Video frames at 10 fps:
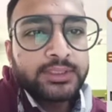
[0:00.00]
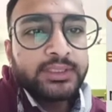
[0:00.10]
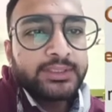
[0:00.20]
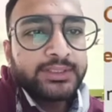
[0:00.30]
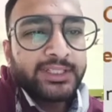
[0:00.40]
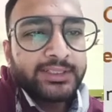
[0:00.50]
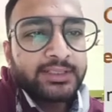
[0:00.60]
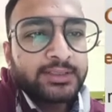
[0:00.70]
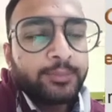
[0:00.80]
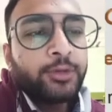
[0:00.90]
Since it is
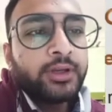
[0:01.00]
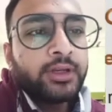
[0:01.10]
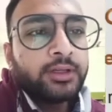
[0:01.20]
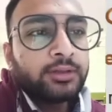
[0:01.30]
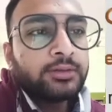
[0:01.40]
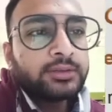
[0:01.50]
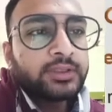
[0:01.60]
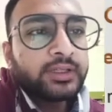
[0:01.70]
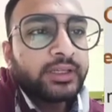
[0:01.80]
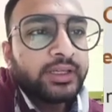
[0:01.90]
a subordinate clause,
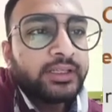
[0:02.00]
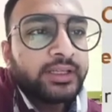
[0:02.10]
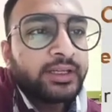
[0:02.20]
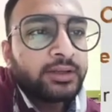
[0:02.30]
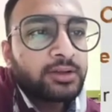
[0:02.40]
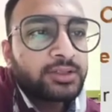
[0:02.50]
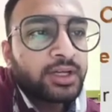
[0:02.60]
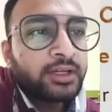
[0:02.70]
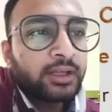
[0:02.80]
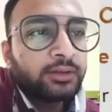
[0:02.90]
it cannot
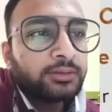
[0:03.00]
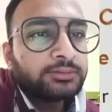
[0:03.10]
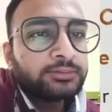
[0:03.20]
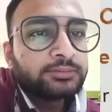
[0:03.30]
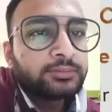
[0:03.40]
stand alone.